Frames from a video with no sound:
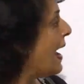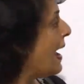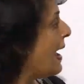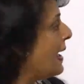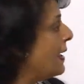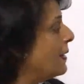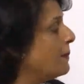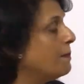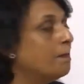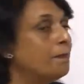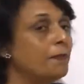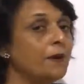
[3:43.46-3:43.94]

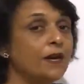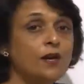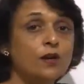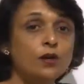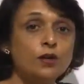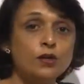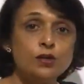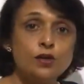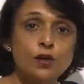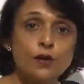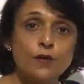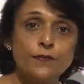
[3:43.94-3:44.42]
And
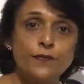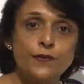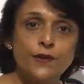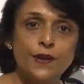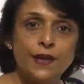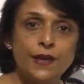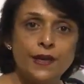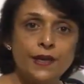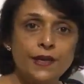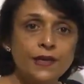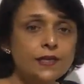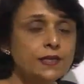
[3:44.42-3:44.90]
because of
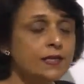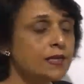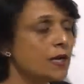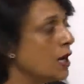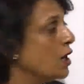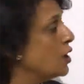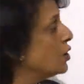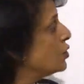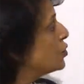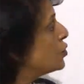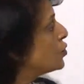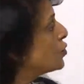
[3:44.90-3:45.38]

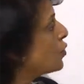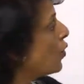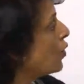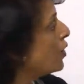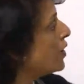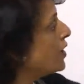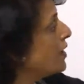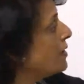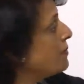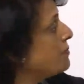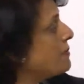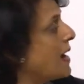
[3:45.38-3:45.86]
this,
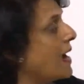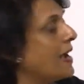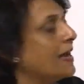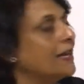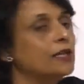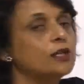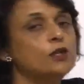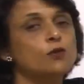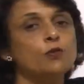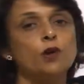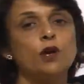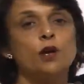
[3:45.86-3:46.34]
sodium
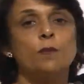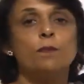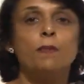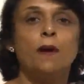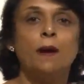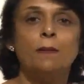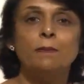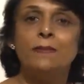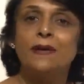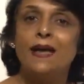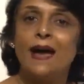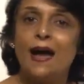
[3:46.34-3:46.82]
ions were
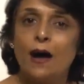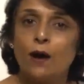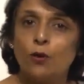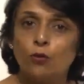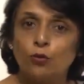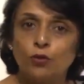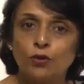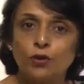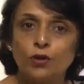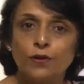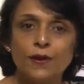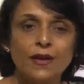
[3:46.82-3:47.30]
pumped
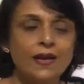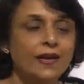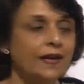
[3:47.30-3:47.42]
out